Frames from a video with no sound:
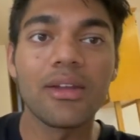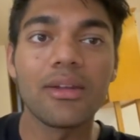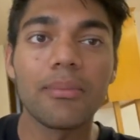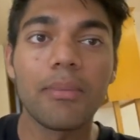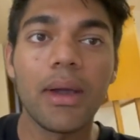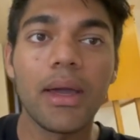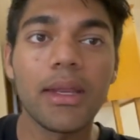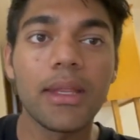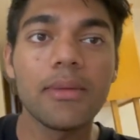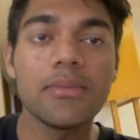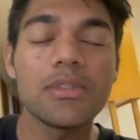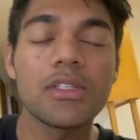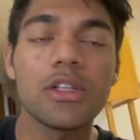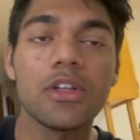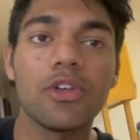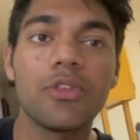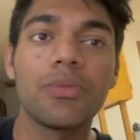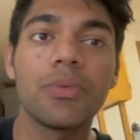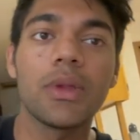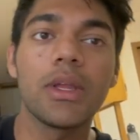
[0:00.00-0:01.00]
My name is
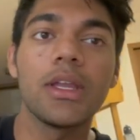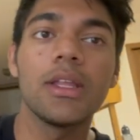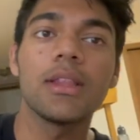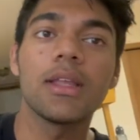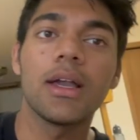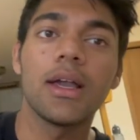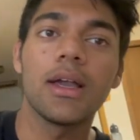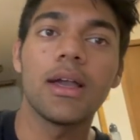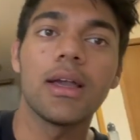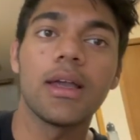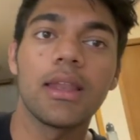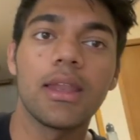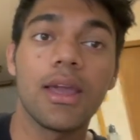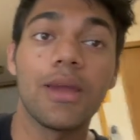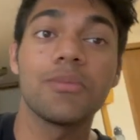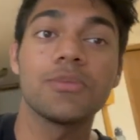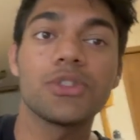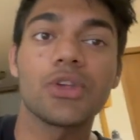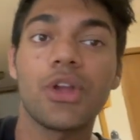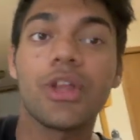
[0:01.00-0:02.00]
Lovepreet, and
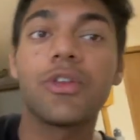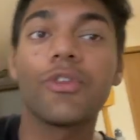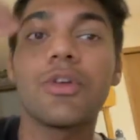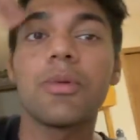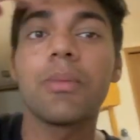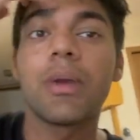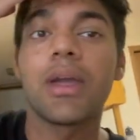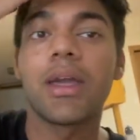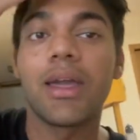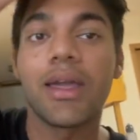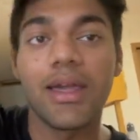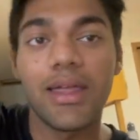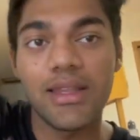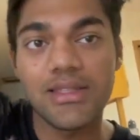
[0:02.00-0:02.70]
I'm sorry for my hair,